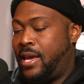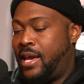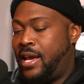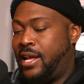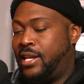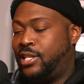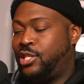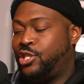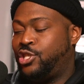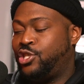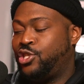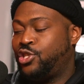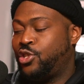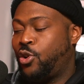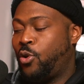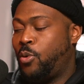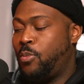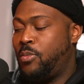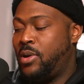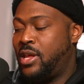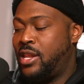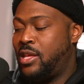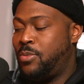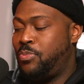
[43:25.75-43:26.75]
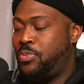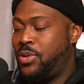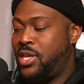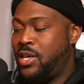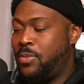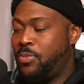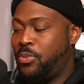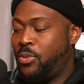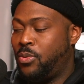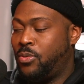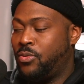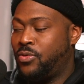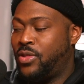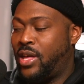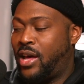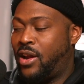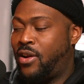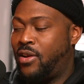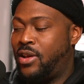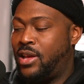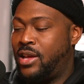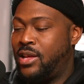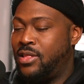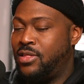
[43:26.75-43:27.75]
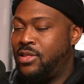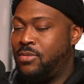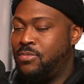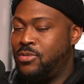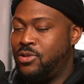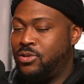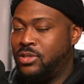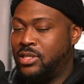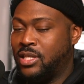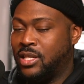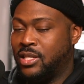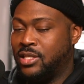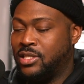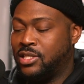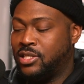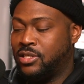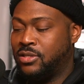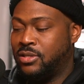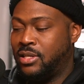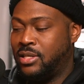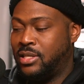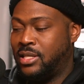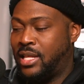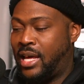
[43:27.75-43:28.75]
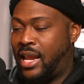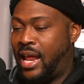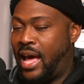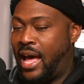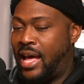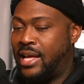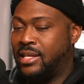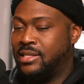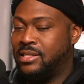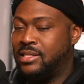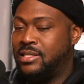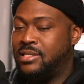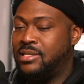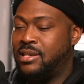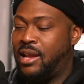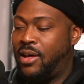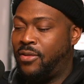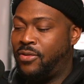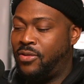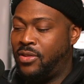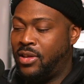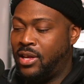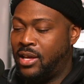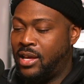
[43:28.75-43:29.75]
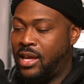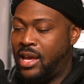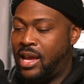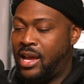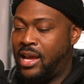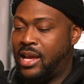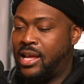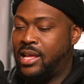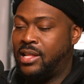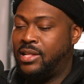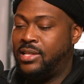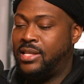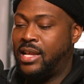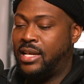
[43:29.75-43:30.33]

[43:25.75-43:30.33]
it's so many people that are in the music industry that has nothing and